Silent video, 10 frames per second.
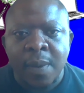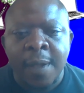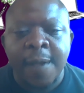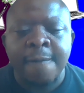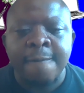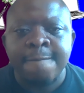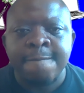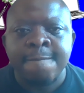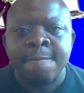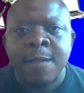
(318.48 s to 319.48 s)
Okay,
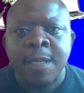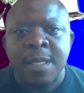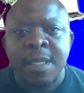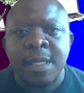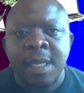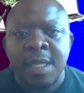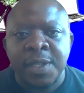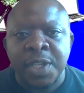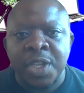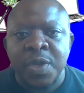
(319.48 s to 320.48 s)
these are the
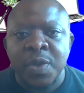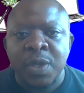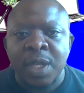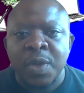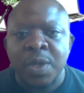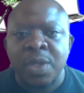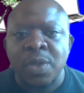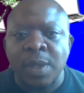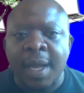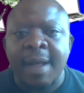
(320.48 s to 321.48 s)
skills that you need to
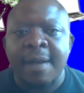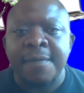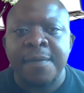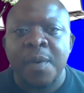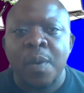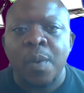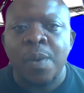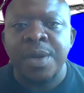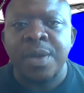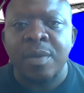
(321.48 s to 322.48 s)
have
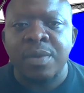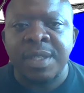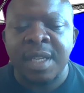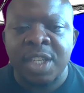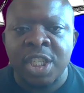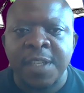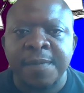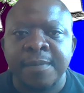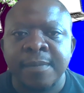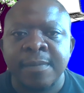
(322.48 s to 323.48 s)
when you are
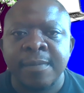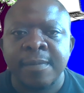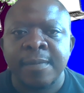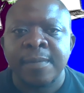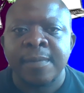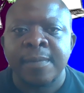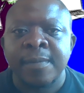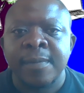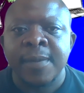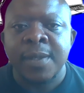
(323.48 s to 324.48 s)
researching,
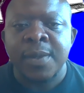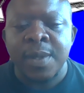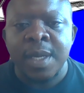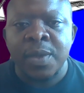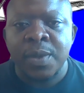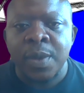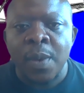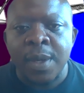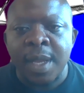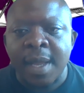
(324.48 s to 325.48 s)
so that you
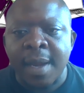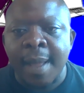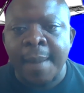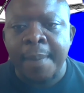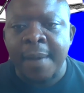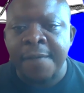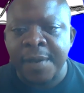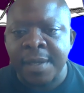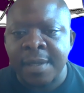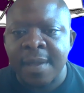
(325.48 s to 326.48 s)
don't end up
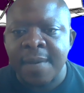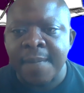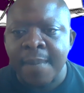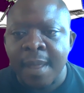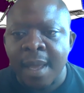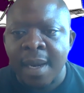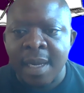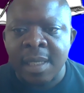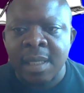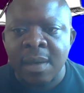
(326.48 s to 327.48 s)
facing
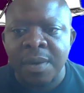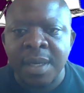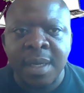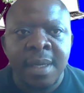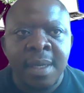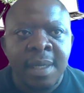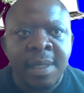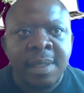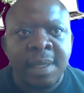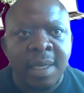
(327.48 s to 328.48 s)
unnecessary
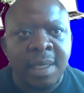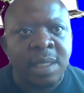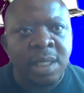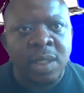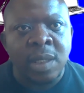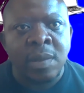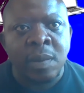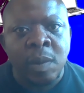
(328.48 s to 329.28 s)
challenges